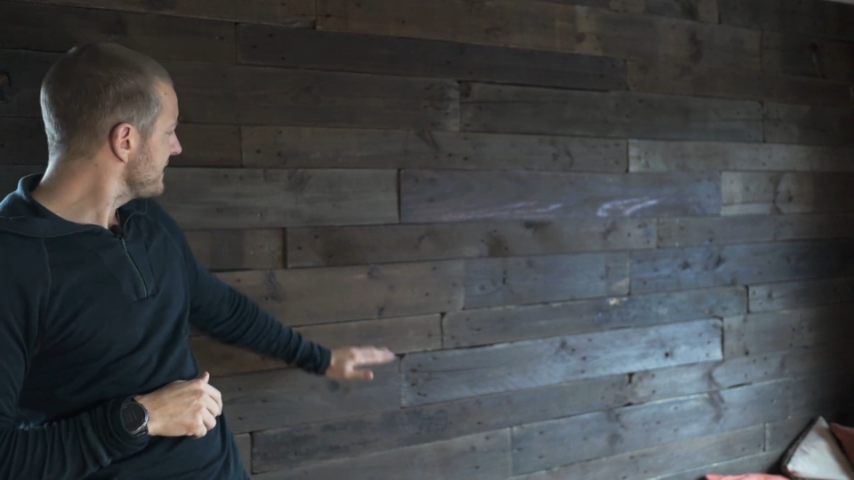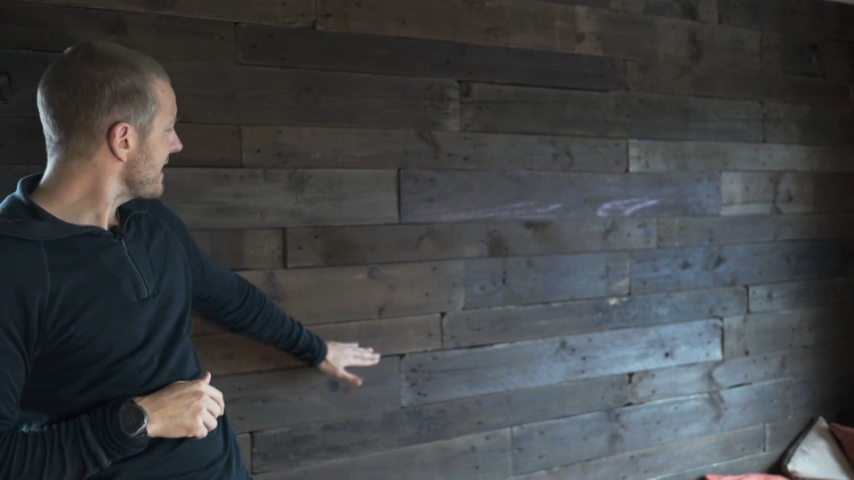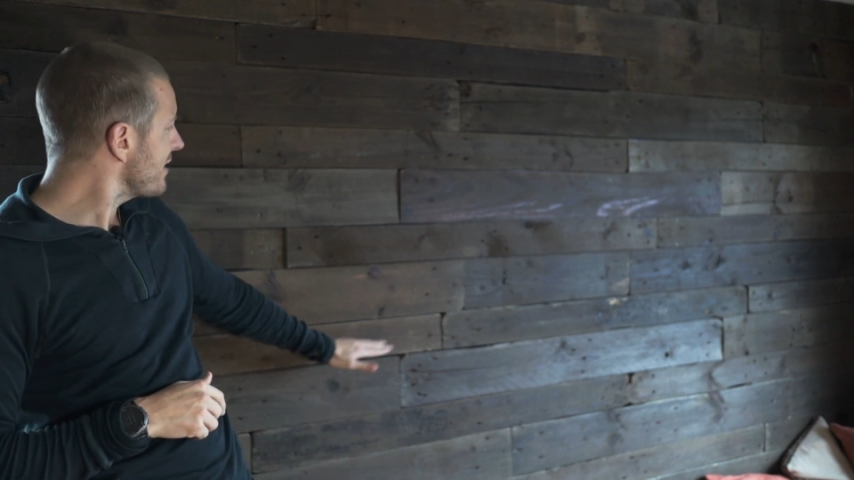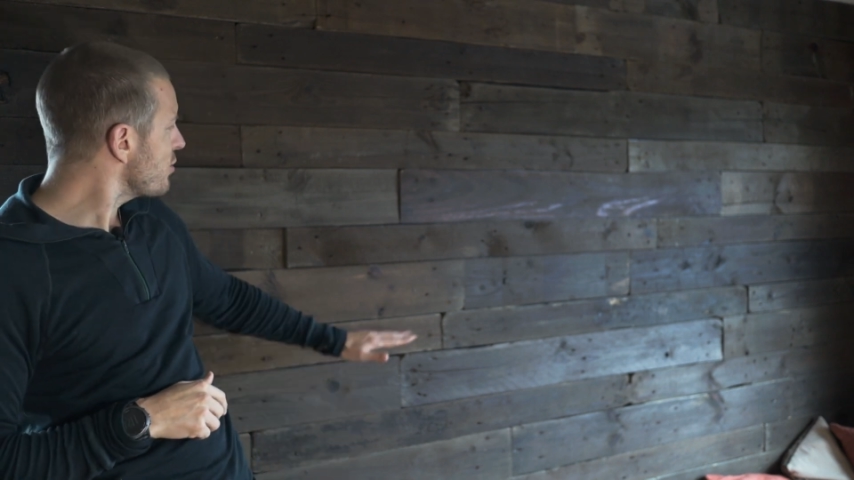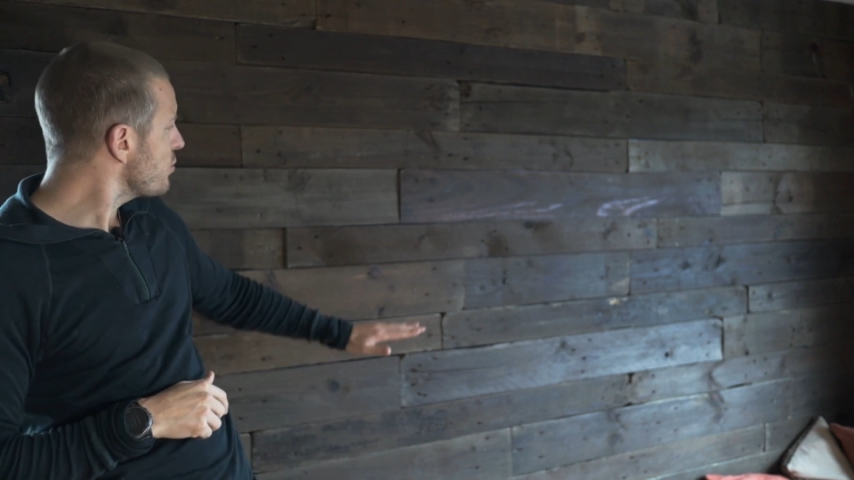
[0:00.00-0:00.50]

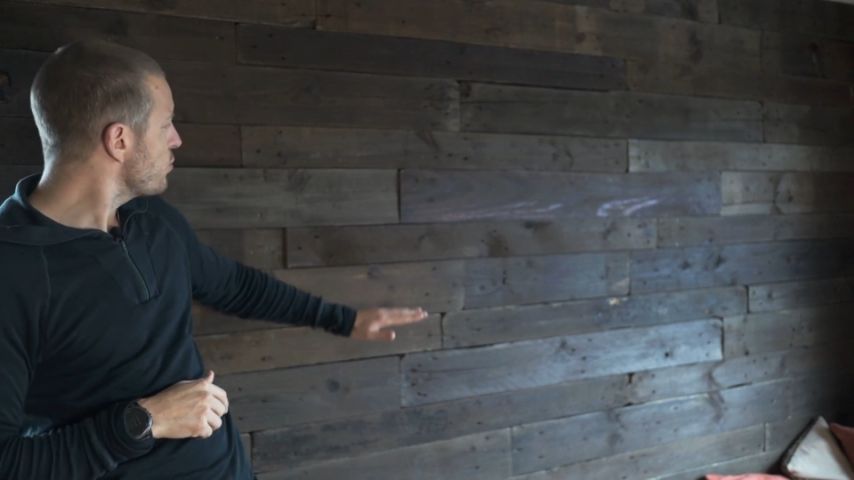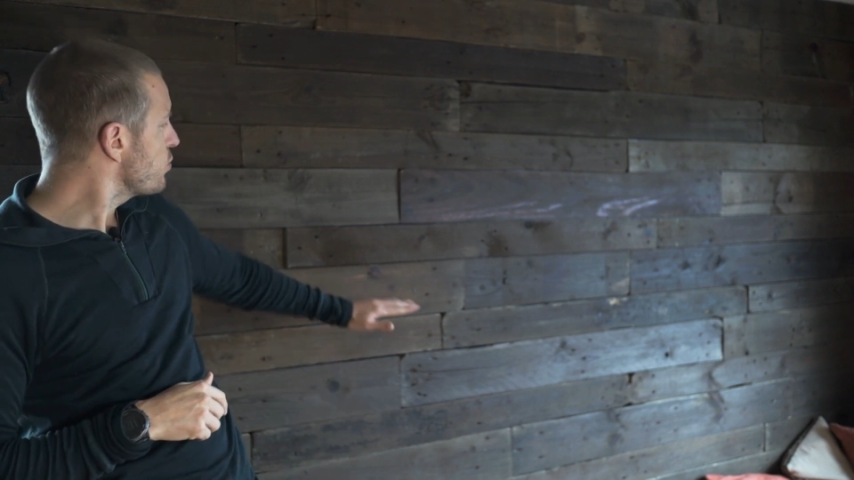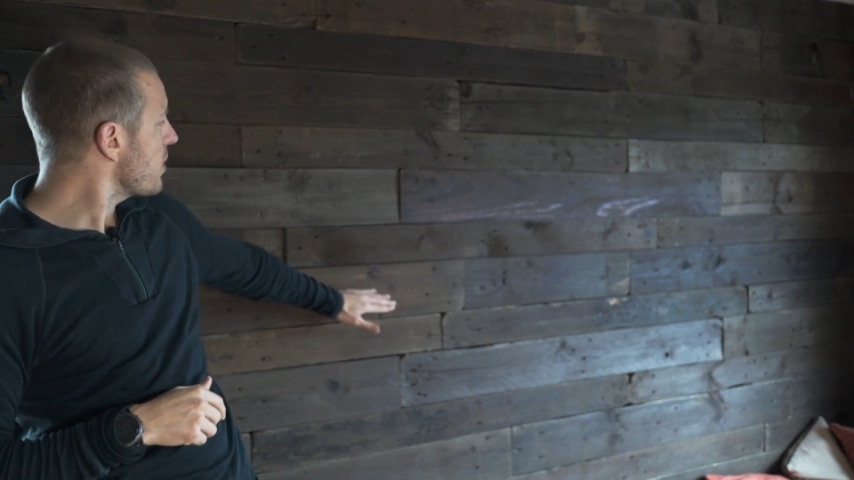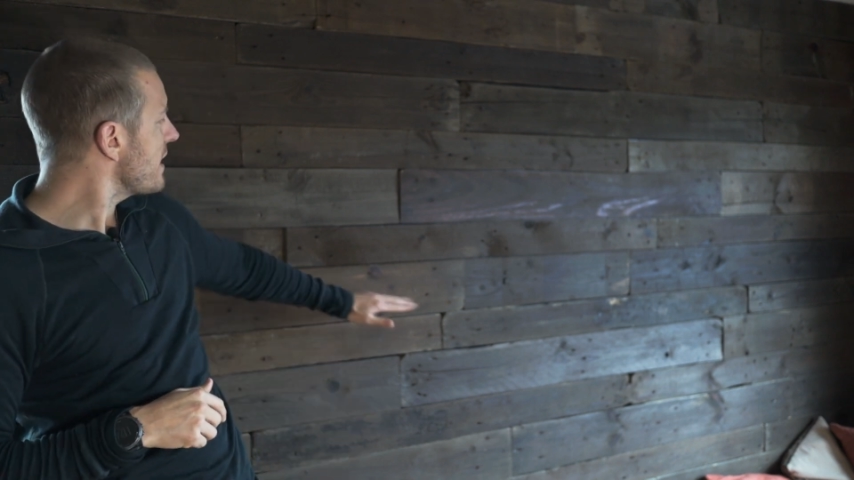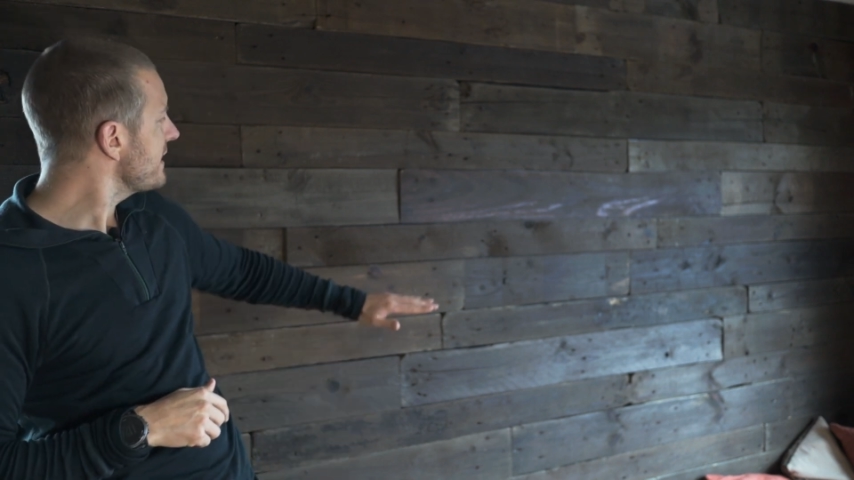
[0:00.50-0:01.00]

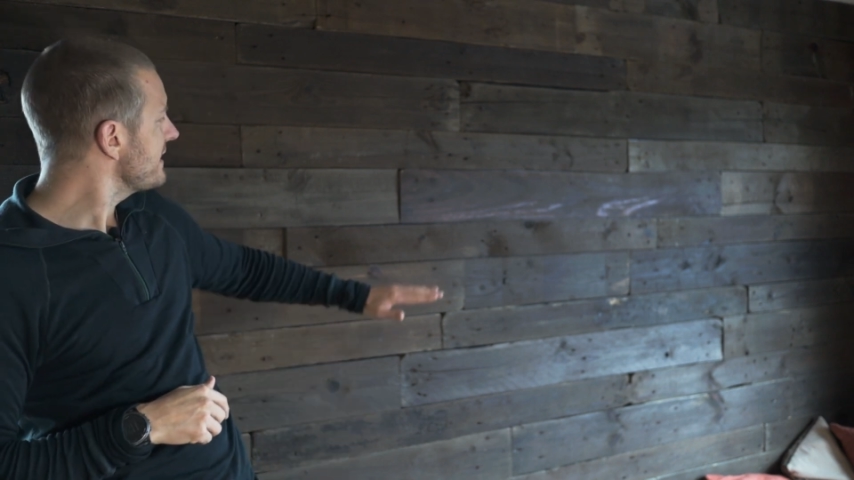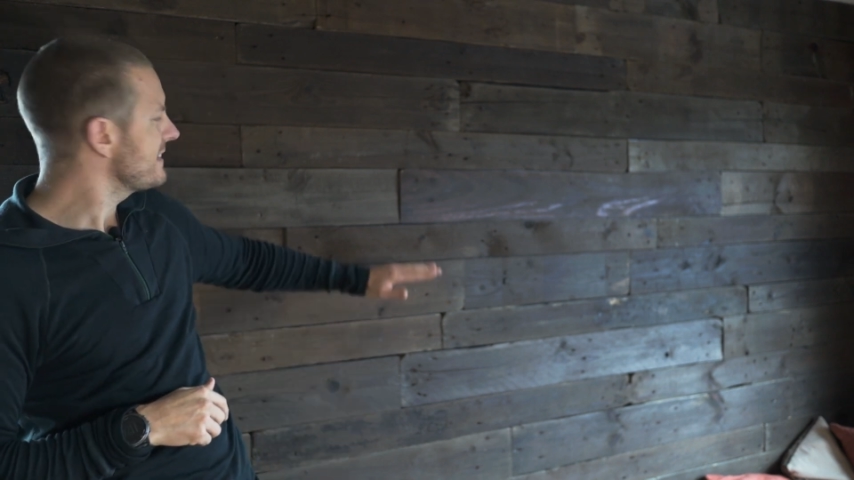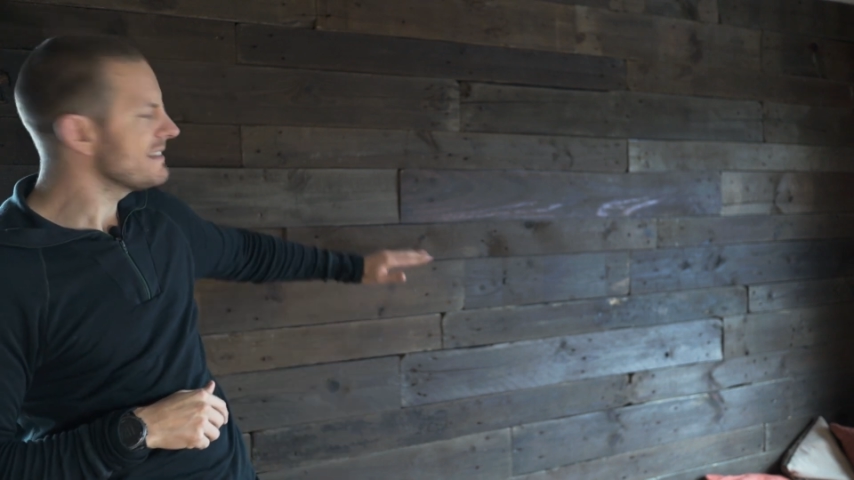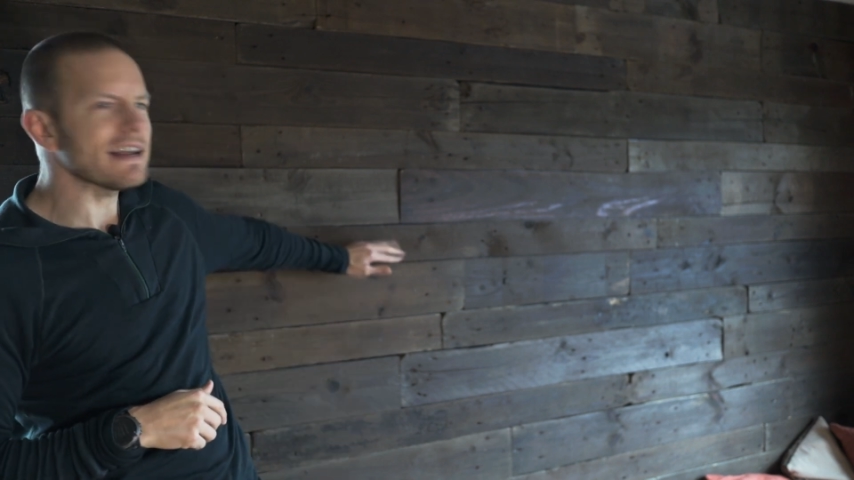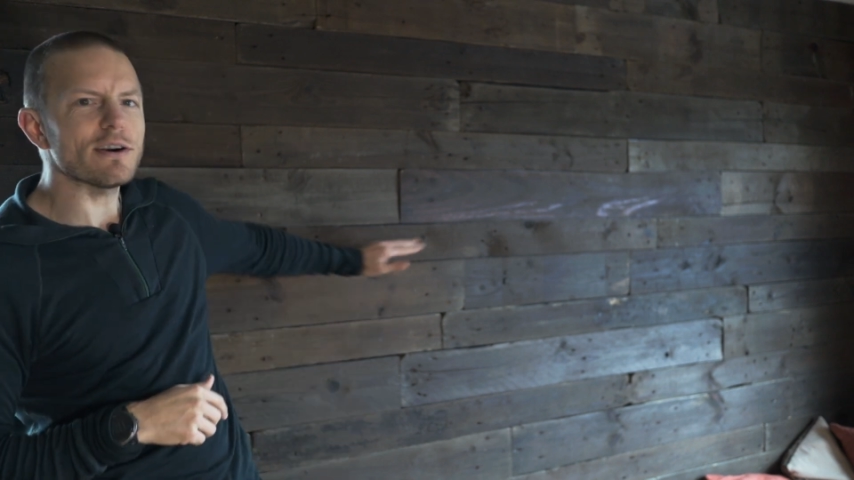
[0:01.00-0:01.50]

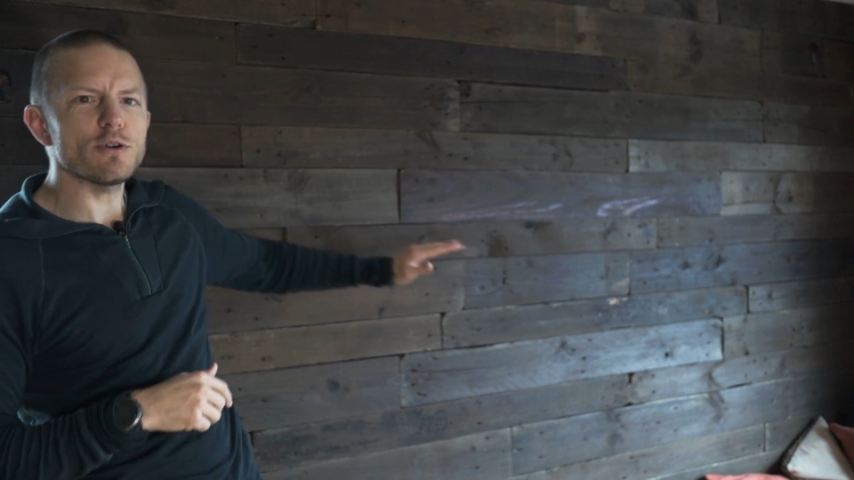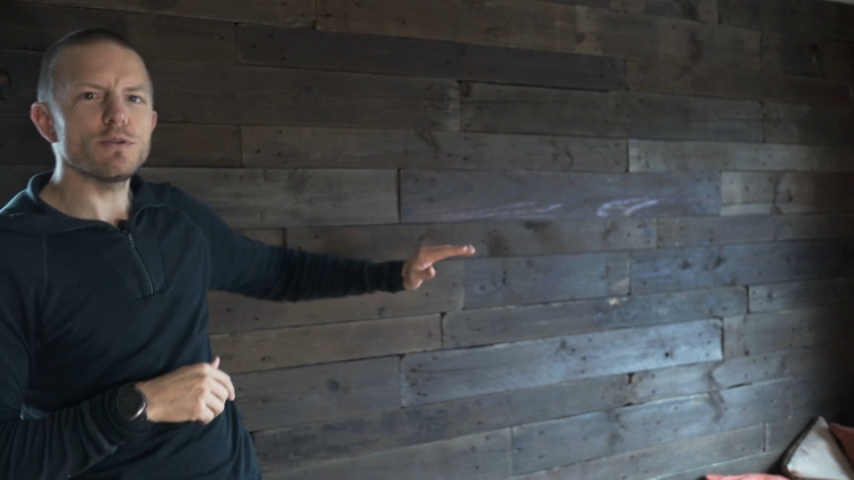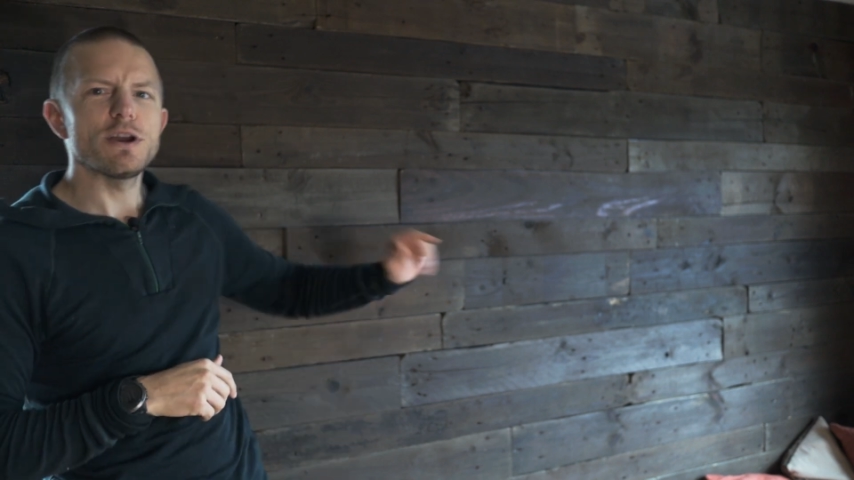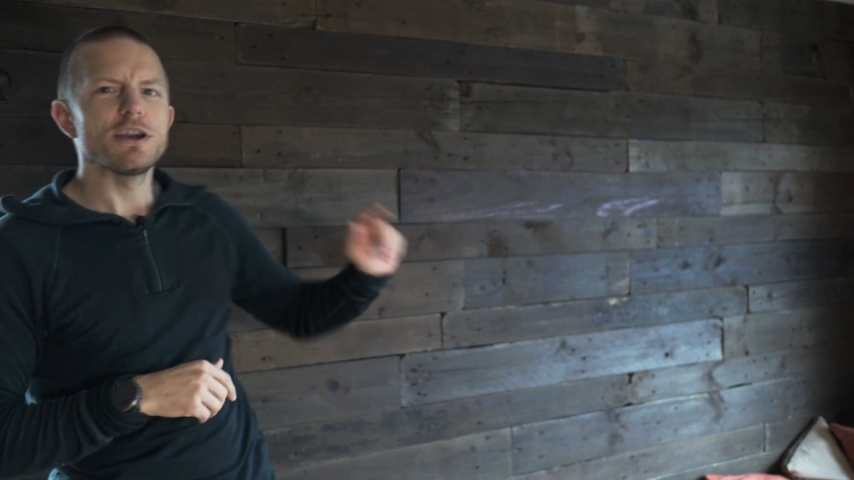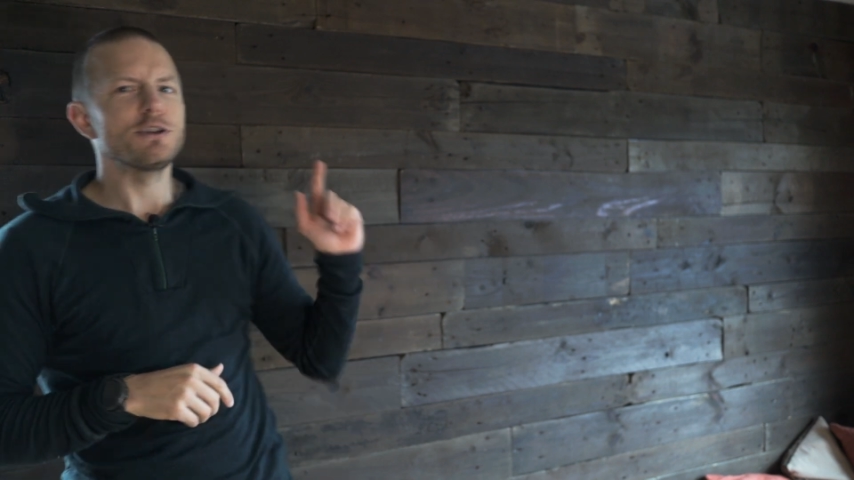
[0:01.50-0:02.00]
narrow,